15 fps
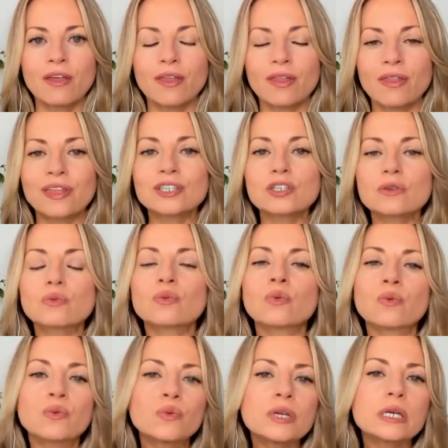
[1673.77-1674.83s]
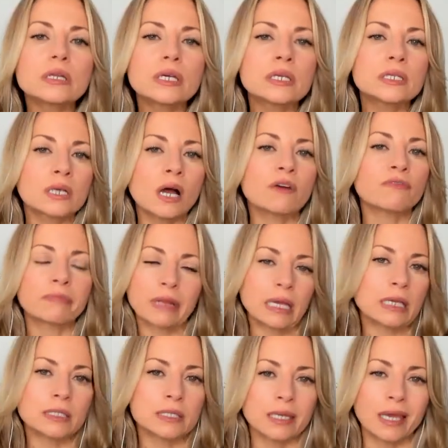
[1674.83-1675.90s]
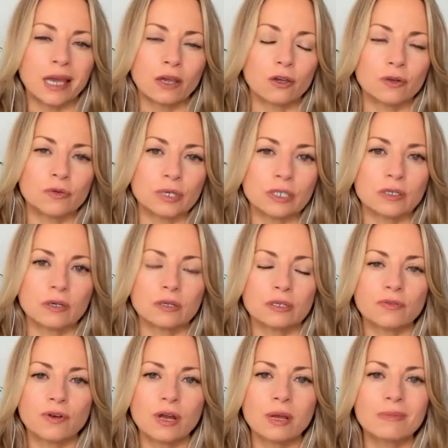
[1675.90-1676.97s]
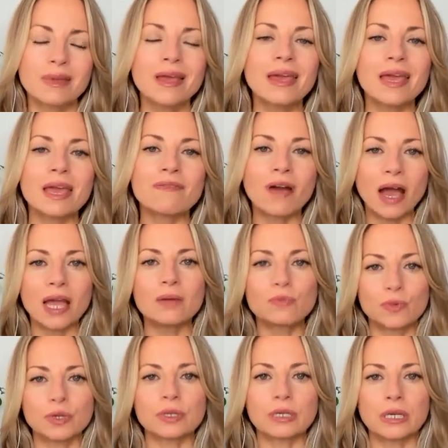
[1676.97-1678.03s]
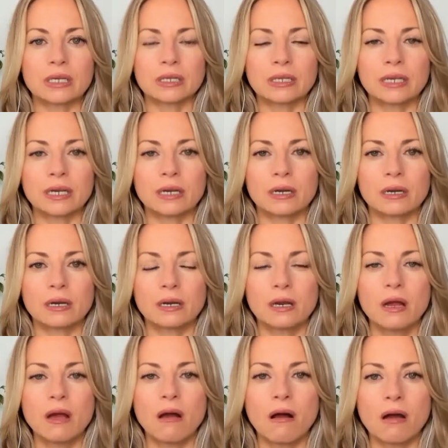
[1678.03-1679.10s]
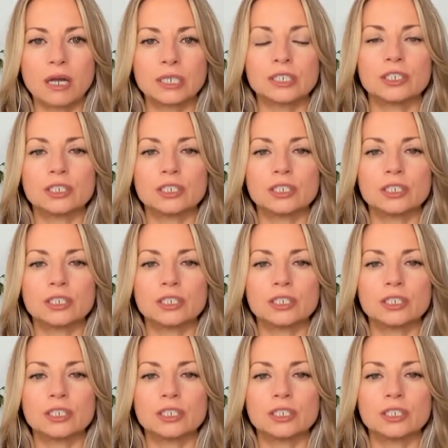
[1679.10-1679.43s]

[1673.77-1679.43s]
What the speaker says: That's a really tough place to get good results from. If I'm really clear on,